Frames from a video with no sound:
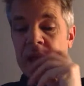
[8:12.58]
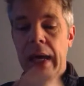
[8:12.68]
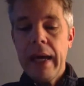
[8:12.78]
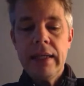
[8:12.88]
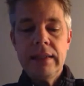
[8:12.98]

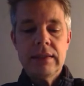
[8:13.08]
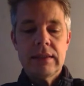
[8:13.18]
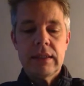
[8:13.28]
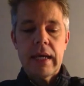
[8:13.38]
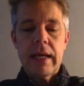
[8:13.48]
And
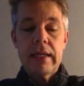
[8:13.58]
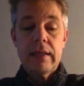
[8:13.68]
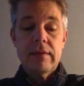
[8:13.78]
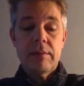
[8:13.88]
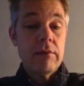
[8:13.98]
at
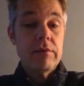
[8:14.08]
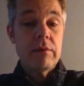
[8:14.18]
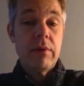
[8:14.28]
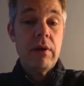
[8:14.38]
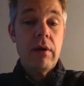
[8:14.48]
the
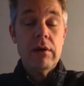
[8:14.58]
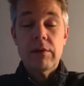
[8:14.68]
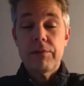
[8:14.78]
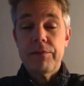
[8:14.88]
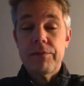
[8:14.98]
beginning of the
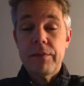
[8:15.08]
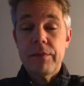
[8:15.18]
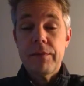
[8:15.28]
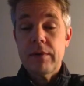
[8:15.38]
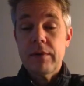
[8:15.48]
blog,
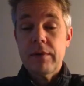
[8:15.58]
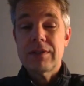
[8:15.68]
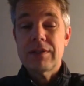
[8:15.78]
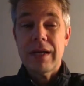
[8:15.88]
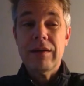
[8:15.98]
the
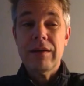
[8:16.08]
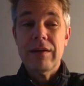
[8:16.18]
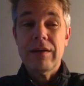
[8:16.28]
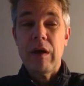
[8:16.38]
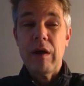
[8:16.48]
second
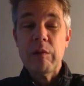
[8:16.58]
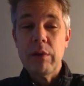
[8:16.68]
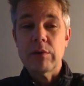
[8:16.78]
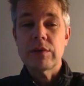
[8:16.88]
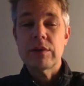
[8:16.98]
blog
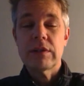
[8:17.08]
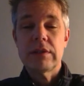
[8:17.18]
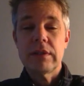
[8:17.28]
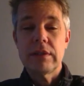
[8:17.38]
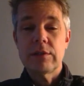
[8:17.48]
post
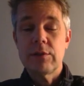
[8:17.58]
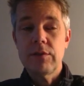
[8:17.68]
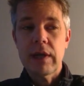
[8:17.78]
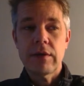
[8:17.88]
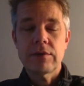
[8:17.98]
in
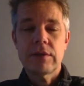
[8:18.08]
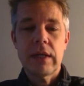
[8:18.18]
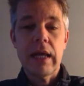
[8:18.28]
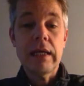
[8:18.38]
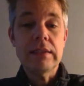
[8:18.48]

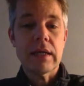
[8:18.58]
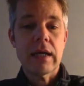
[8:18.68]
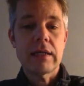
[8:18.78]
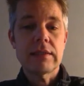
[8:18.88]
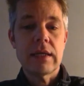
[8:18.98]
2008,
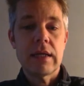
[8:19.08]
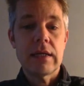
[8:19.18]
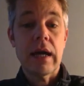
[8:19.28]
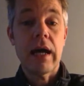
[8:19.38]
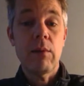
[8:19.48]
I
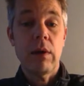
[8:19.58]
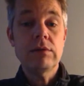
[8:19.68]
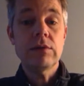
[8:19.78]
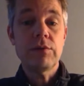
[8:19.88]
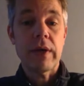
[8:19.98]
said I want
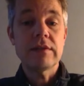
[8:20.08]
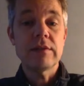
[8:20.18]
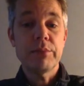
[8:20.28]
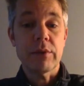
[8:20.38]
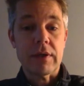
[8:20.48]
to write a
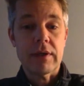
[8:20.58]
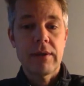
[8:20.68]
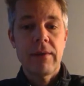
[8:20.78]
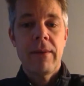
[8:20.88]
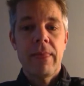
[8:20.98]
book,
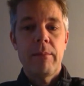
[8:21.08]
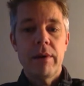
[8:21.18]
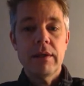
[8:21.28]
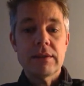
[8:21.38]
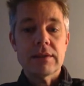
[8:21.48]

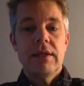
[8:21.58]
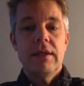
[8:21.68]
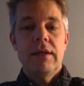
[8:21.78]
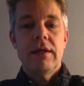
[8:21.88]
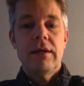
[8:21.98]
but
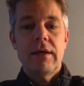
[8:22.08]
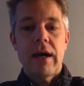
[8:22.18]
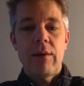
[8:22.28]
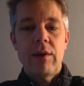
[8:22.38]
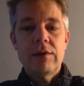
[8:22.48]
I
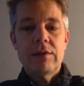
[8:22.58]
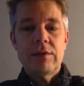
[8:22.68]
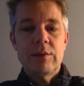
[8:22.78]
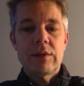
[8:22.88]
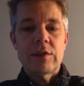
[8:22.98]
want to
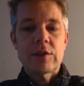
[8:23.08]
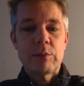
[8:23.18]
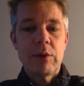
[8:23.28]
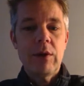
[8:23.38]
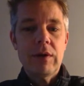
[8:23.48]
do it in
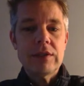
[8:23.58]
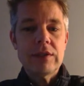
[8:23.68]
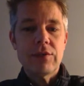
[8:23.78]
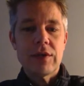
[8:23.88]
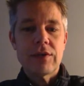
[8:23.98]
small
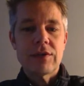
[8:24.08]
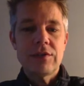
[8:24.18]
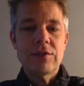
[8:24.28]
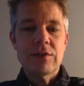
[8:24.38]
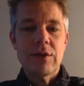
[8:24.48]

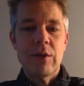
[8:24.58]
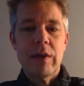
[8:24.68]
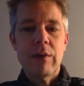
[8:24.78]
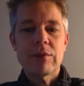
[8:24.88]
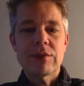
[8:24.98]
iterations. So I
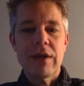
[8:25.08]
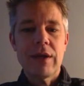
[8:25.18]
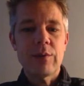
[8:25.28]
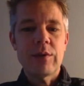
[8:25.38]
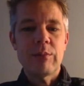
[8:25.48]
will start
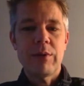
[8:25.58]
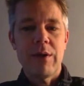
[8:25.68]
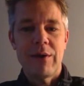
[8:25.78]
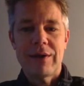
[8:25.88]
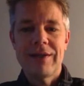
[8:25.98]
with a
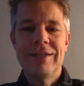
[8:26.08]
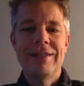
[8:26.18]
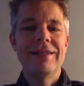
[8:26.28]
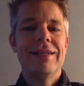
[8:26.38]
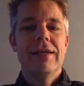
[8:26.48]
blog.
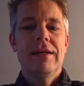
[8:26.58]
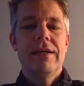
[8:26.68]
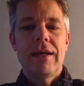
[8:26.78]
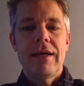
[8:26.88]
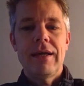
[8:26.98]

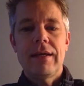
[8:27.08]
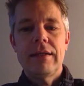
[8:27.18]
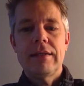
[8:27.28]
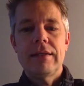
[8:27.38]
And